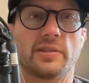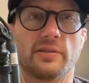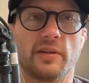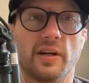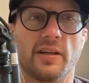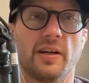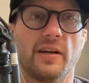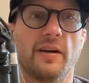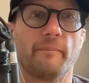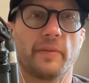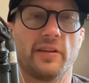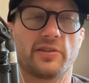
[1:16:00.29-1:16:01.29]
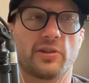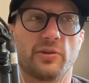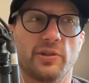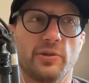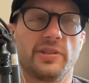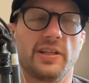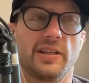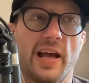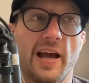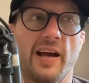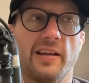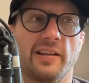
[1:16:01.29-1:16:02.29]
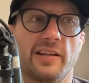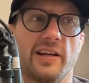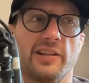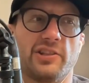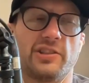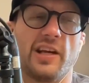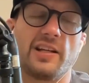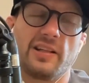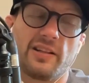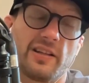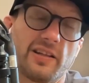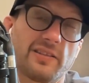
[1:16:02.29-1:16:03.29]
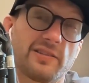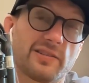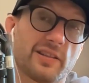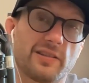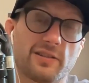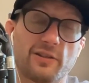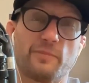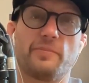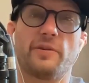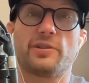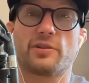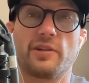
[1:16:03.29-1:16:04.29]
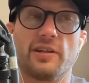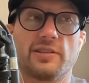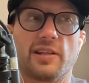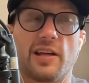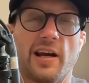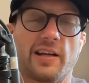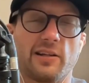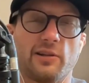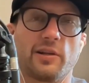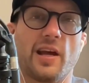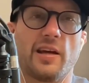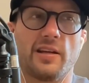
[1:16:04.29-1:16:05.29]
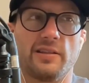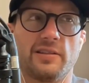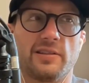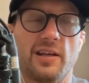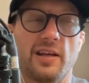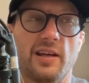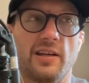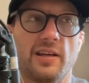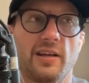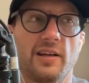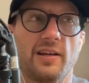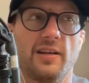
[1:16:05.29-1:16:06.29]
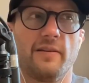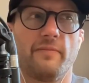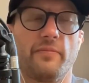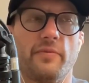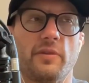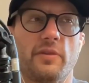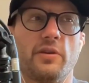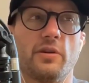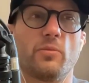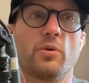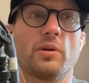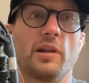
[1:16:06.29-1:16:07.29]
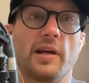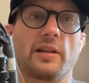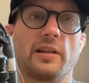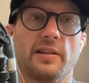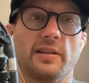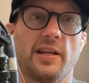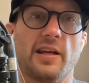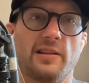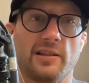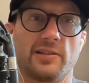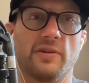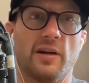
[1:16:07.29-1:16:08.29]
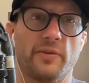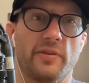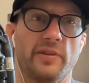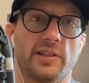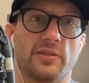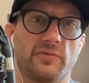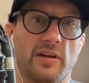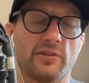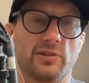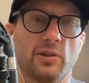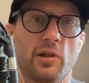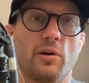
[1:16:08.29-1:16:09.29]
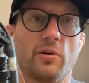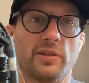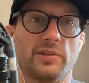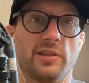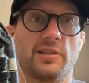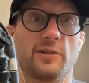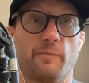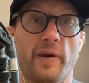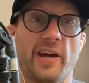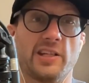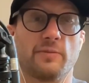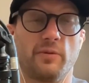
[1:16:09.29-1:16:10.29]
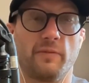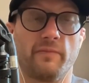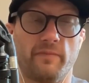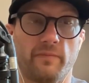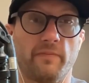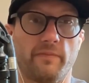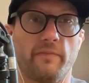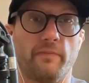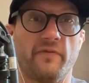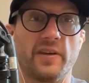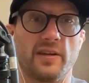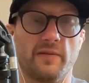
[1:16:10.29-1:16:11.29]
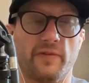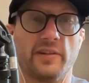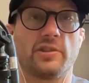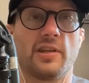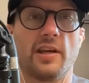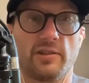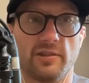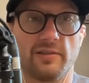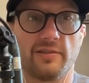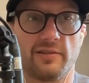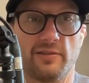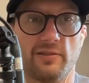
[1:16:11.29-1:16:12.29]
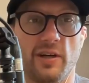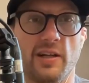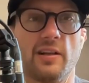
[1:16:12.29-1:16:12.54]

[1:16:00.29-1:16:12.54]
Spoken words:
right? And so using that and kind of shading things like to a degree, it's like I can look at it and say, they're more likely to take this route than this route, so long as this is passable via vegetation, right? Like,